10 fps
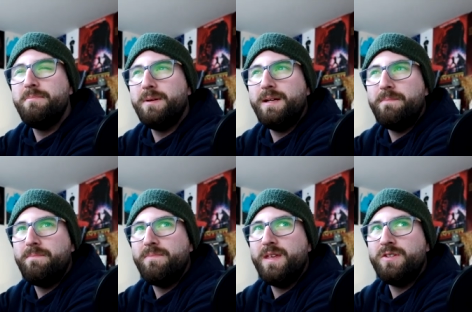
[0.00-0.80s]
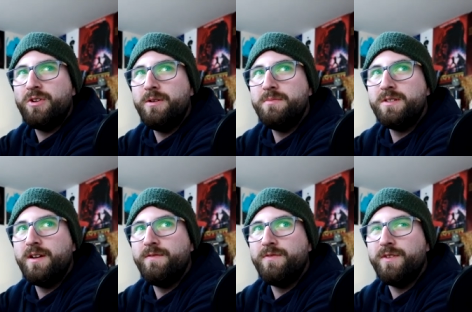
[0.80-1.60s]
but in terms
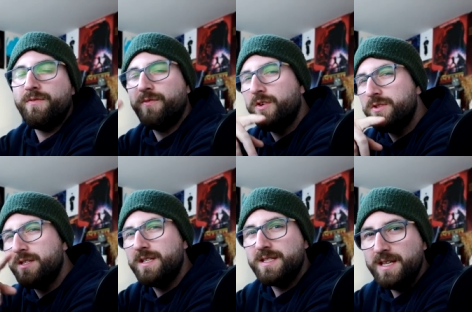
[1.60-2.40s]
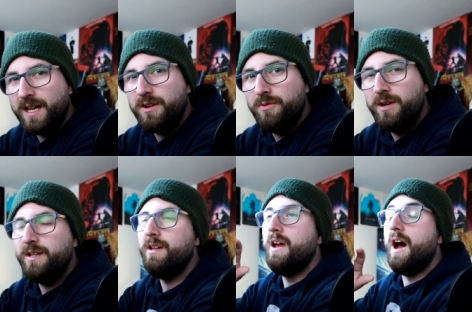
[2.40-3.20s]
of the first and the second
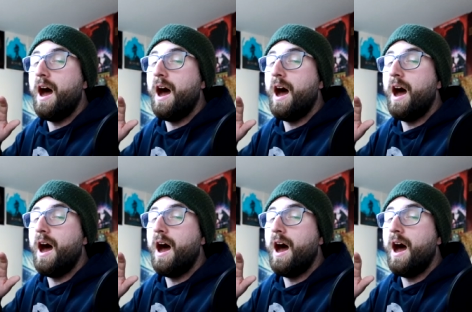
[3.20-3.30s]
one,